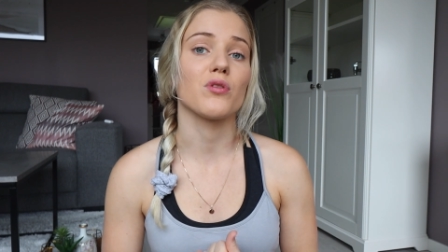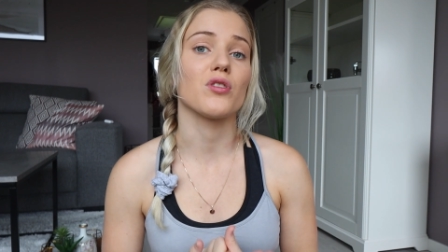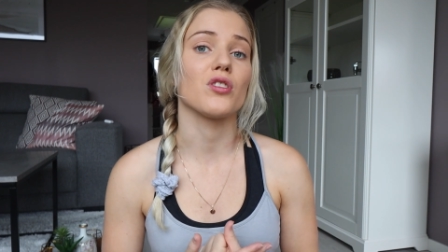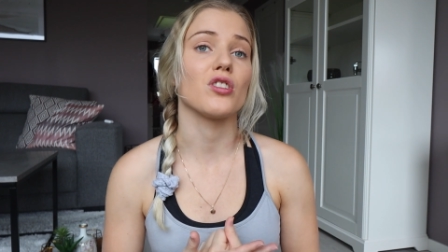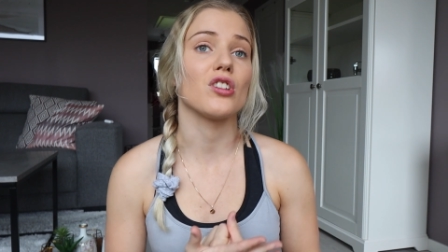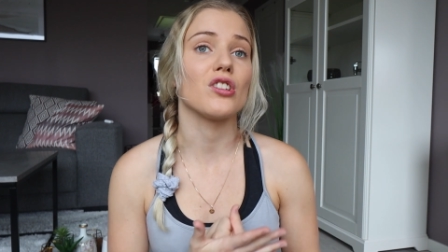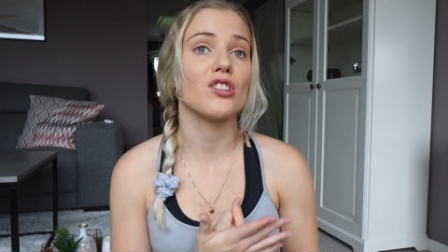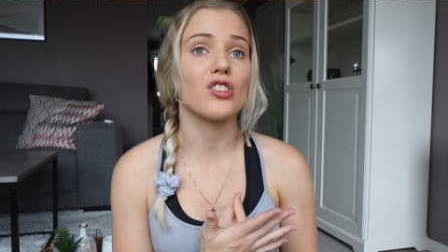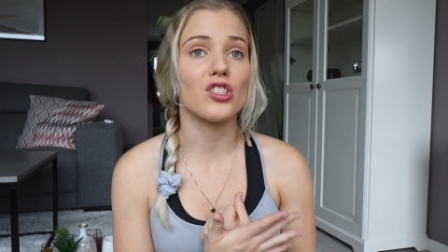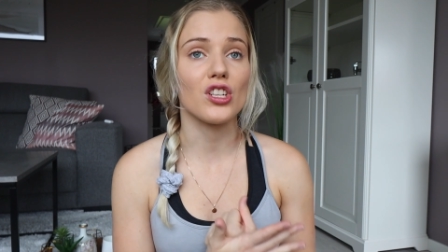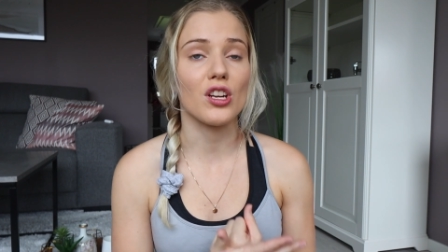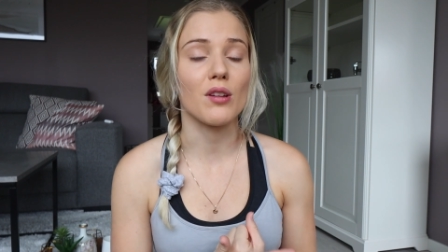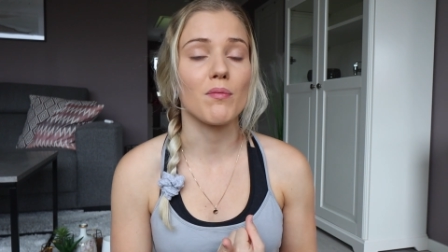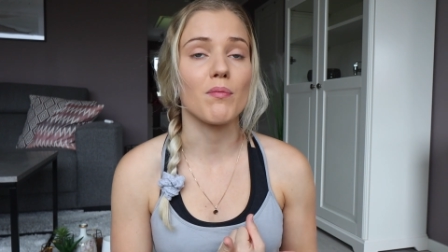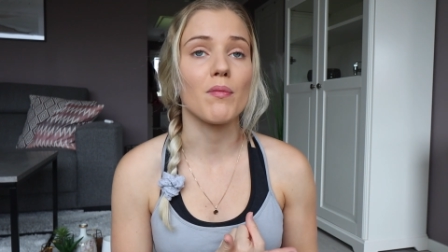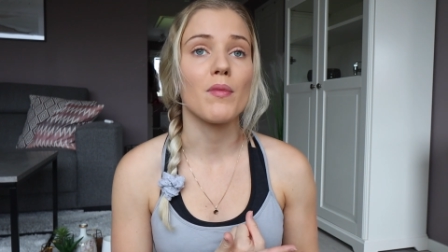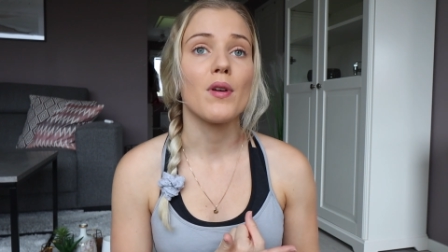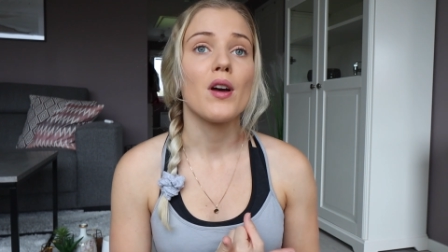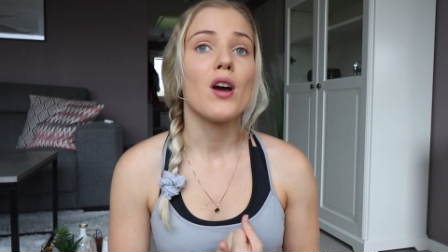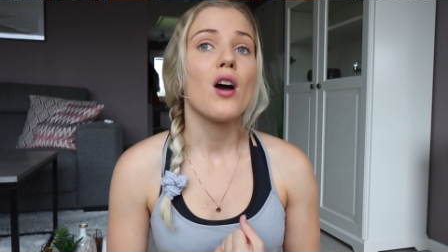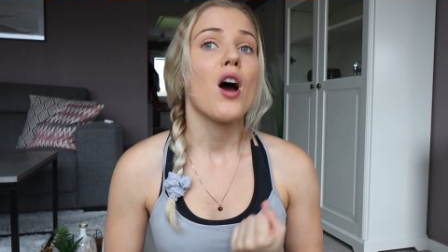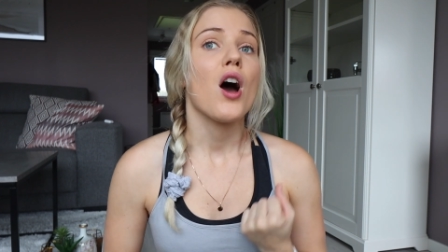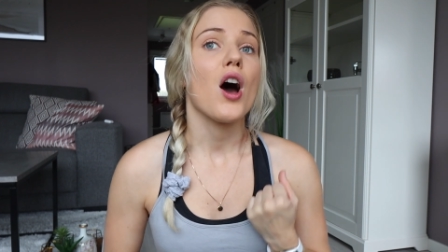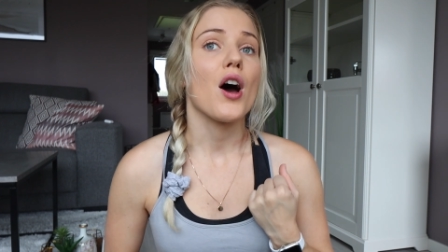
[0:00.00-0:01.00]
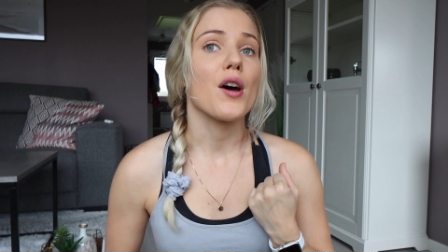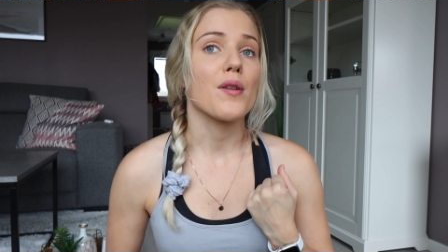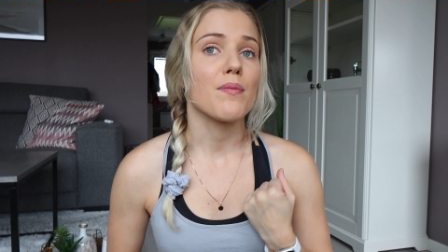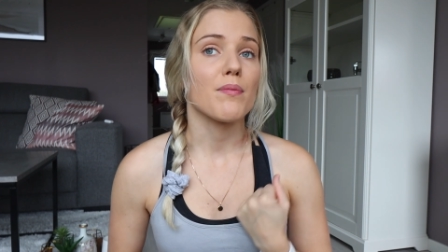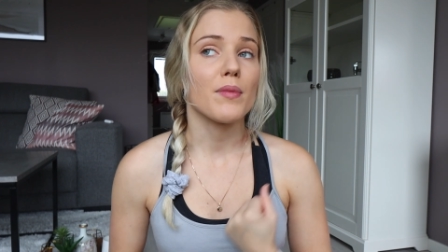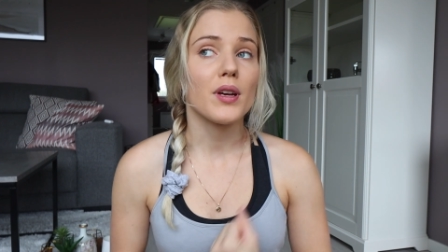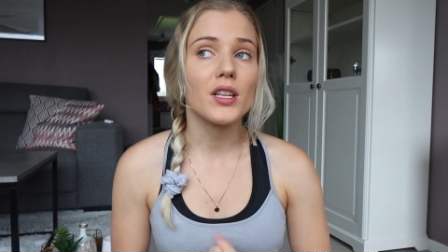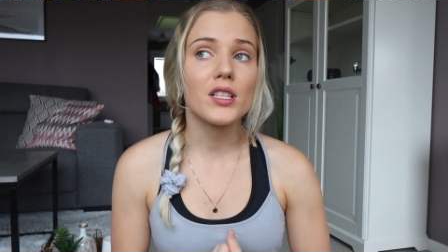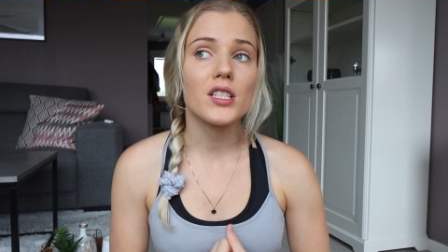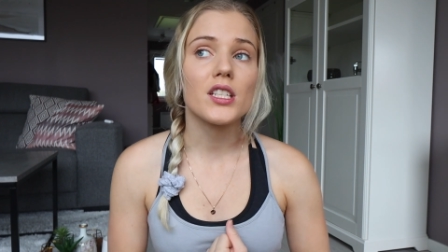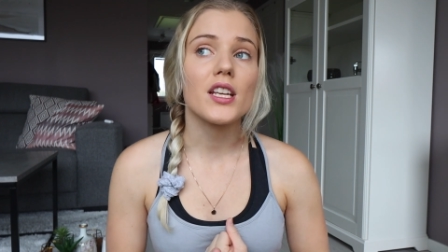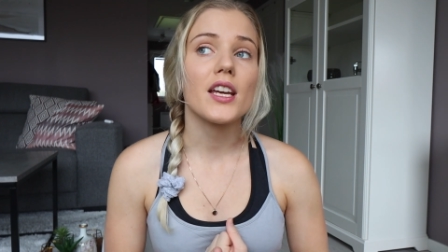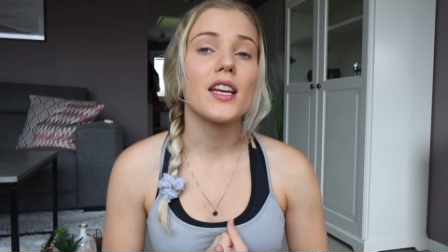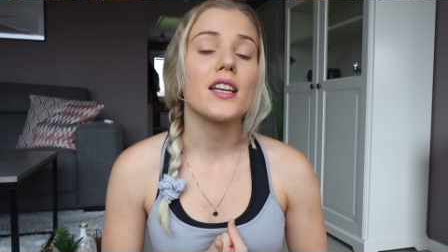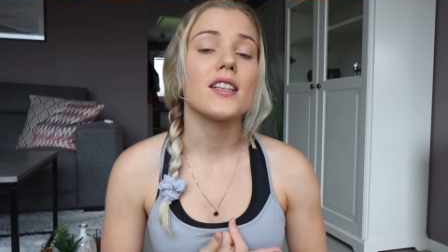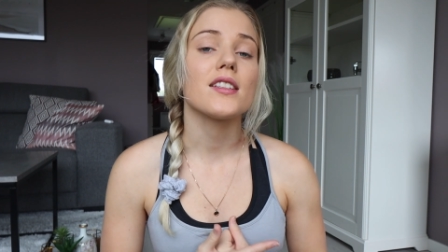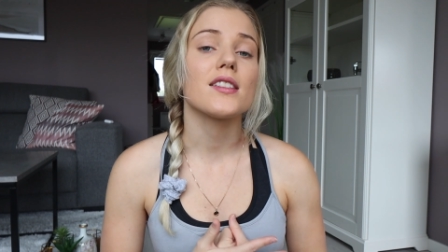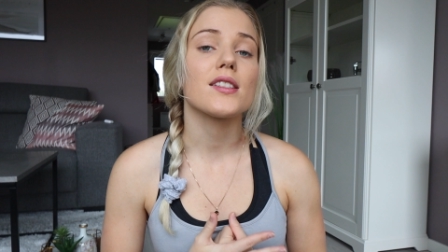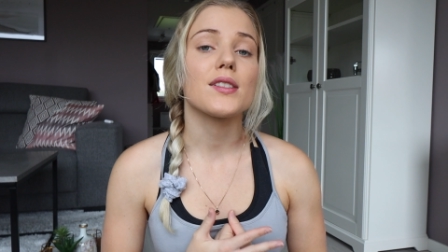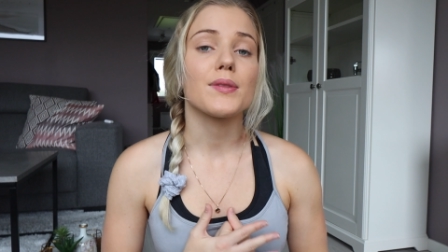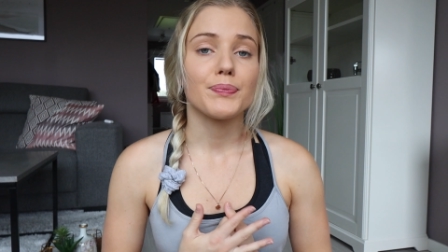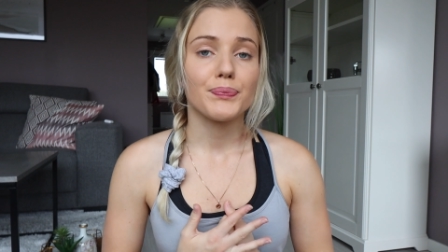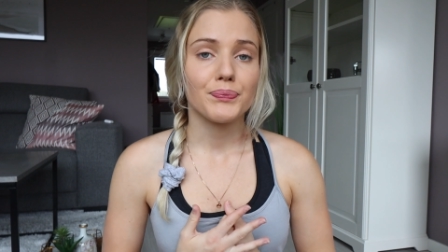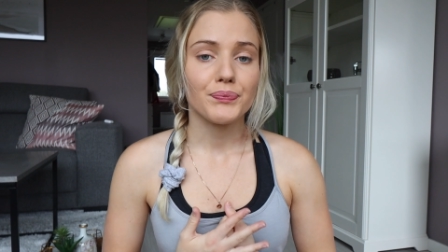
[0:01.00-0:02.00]
to the gym on
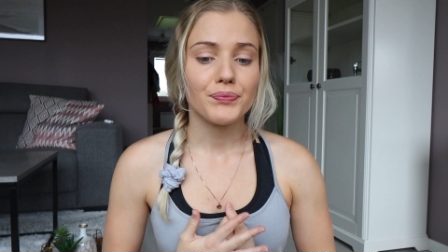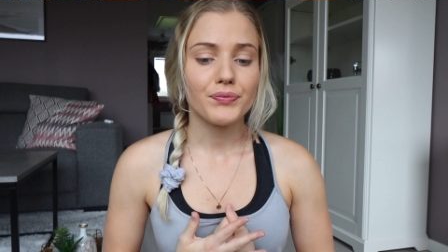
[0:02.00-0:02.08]
Mondays